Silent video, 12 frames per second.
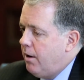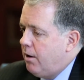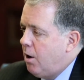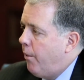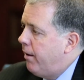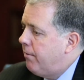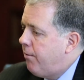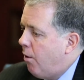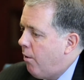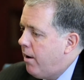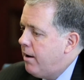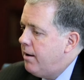going
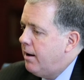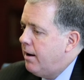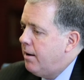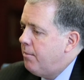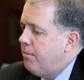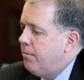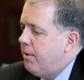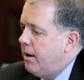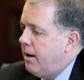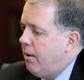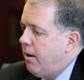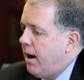forward.
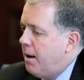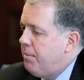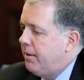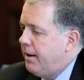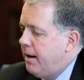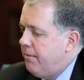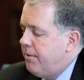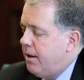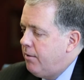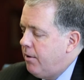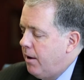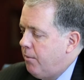I believe
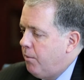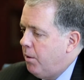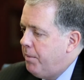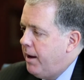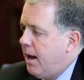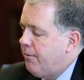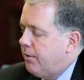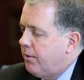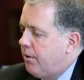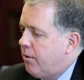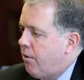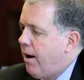that we'll be able
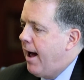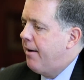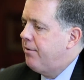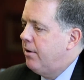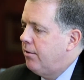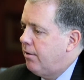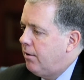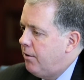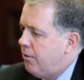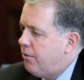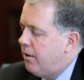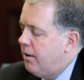to craft a
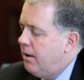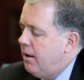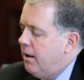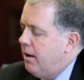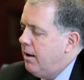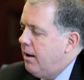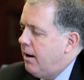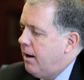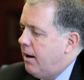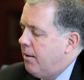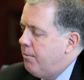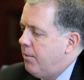solution
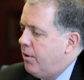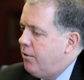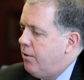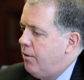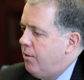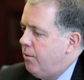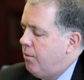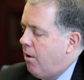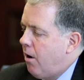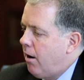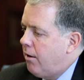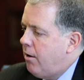to
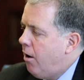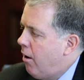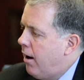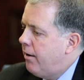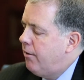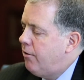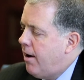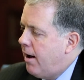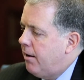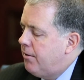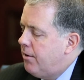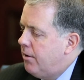our current
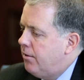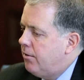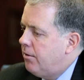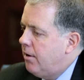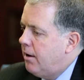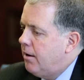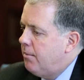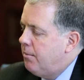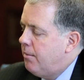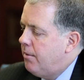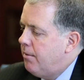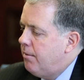challenges
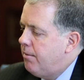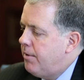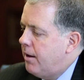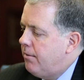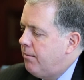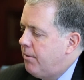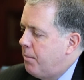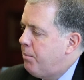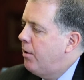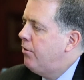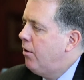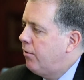that
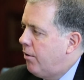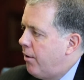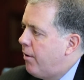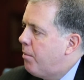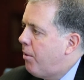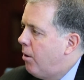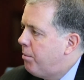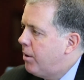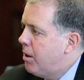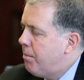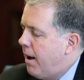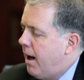puts us on an
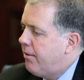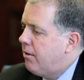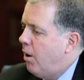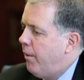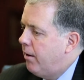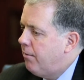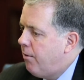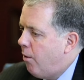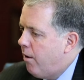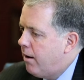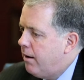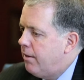appropriate path going
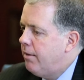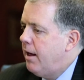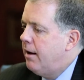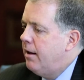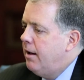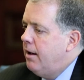forward, and that